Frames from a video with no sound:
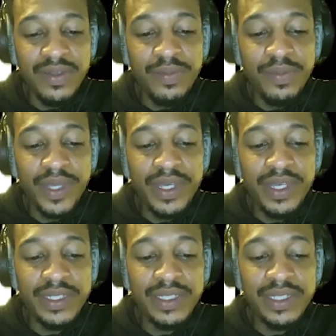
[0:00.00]

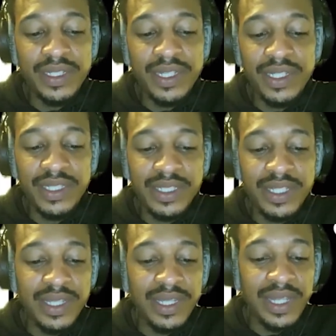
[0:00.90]
because it's
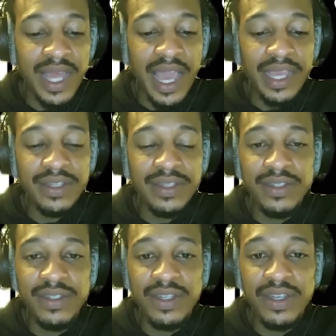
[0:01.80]
the lack
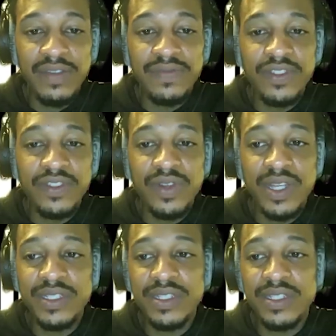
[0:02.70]
of
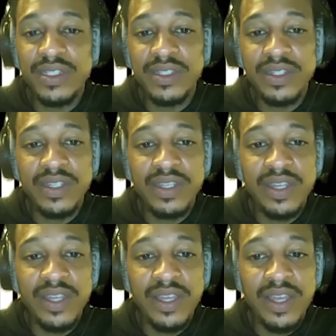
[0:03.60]
trust
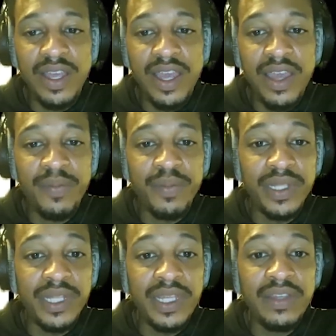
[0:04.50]
and
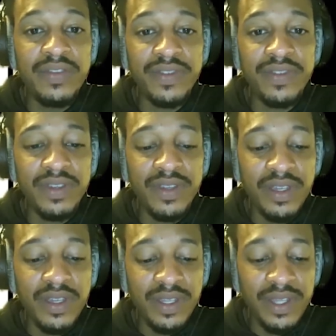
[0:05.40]
belief
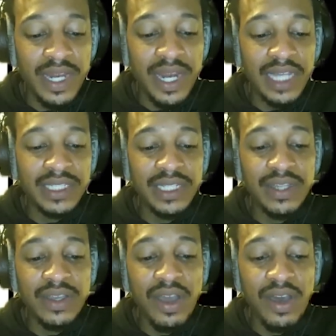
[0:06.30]
that actually
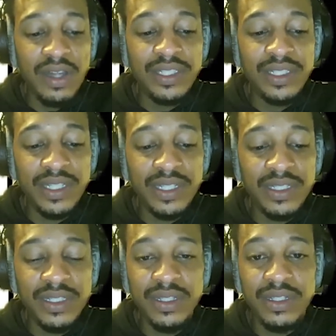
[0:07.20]
causes
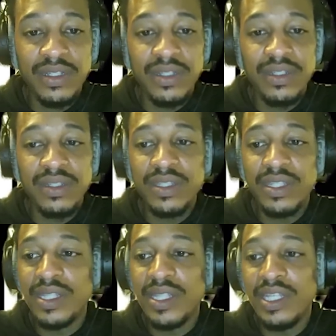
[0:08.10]
us to
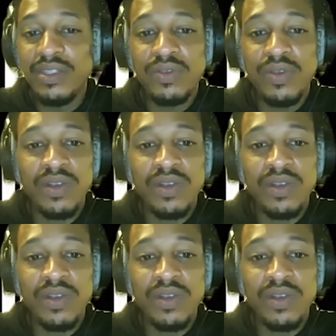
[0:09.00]
lean to our